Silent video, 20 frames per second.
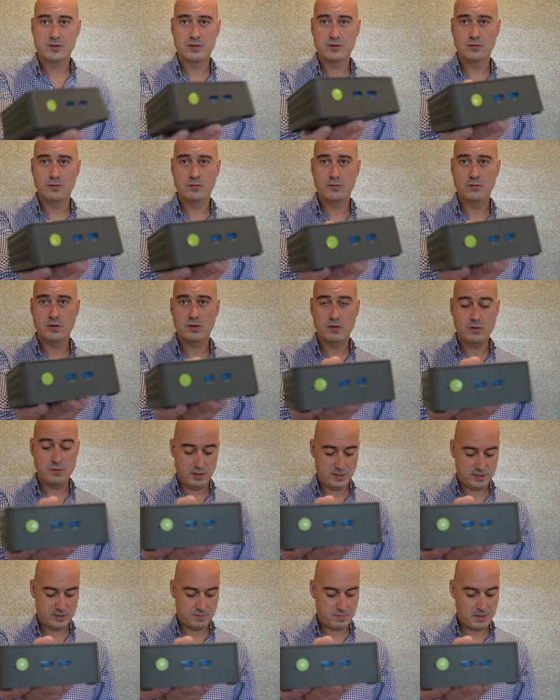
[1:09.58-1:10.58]
two
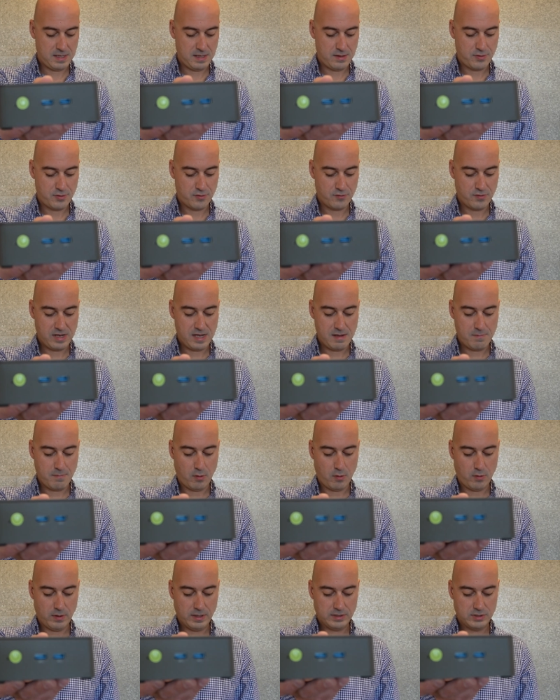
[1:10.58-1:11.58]
USB
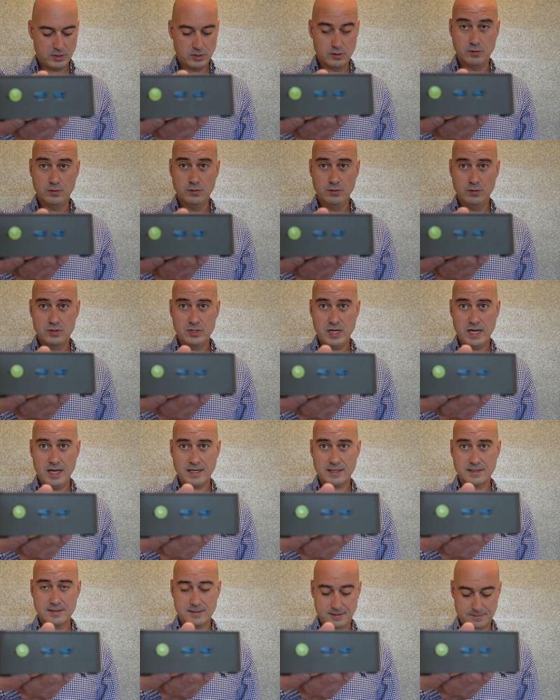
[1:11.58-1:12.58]
3.2
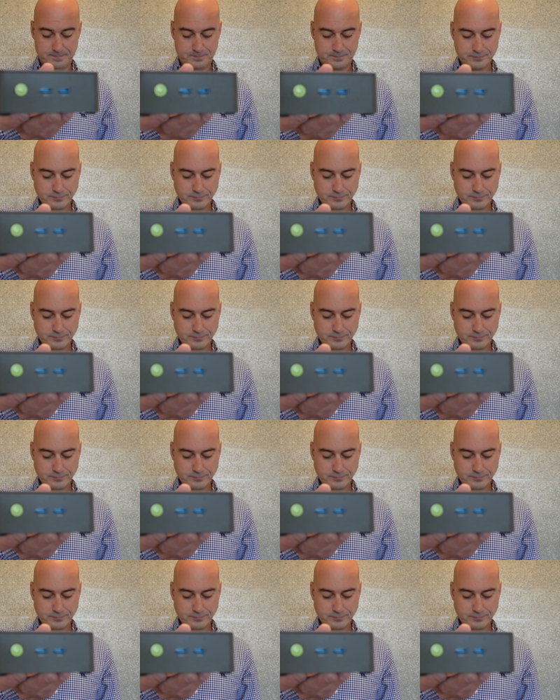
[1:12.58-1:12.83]
jacks.